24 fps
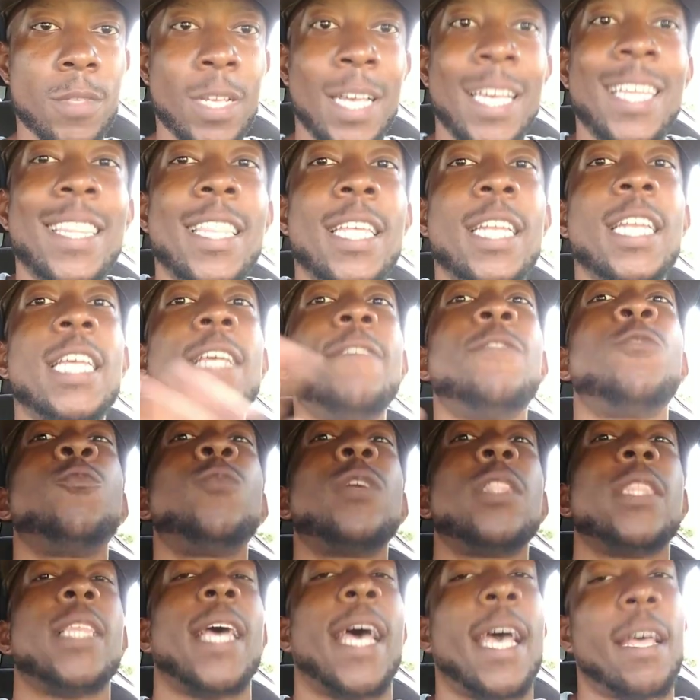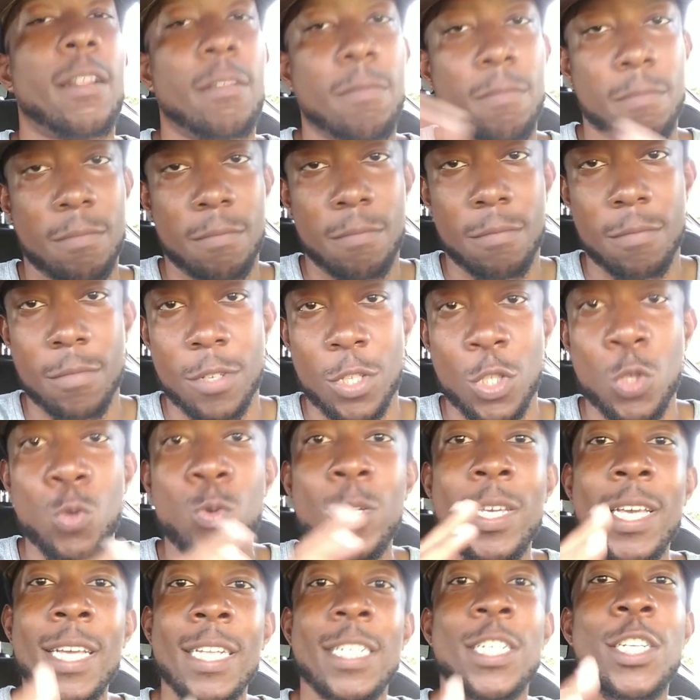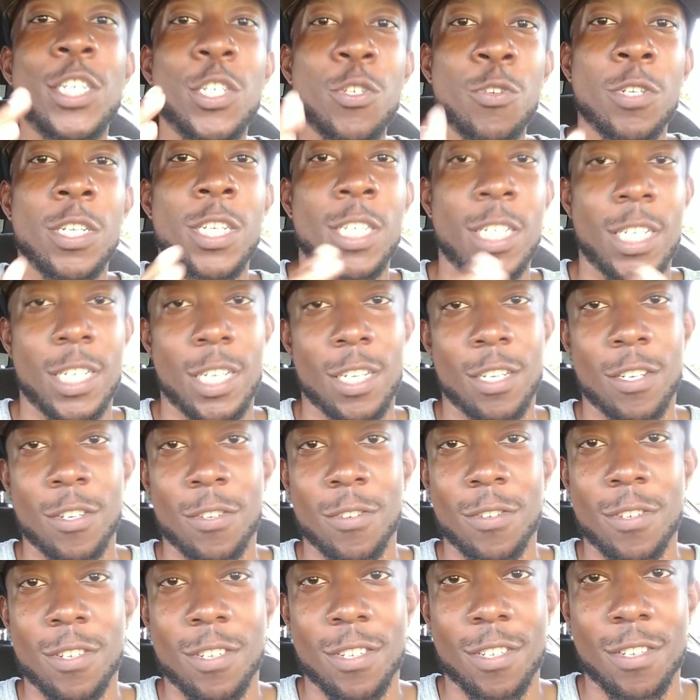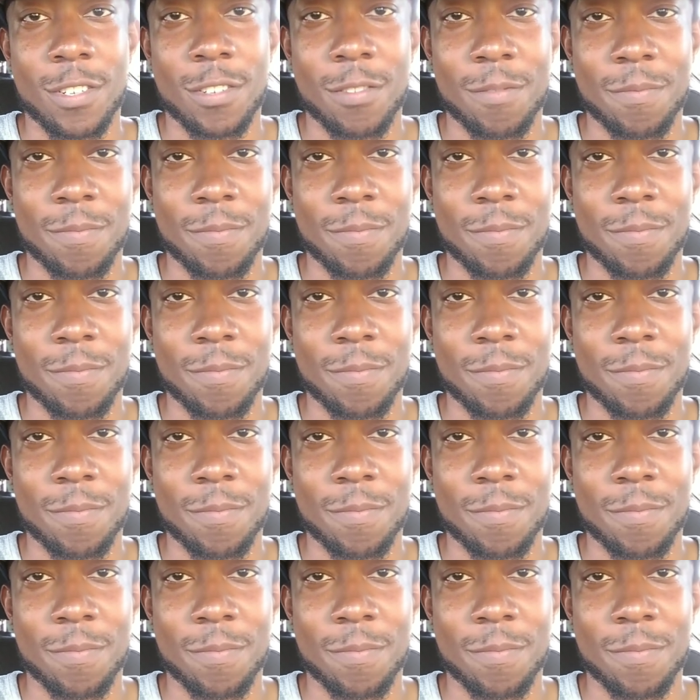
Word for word: And then even with that, you get choosing signals.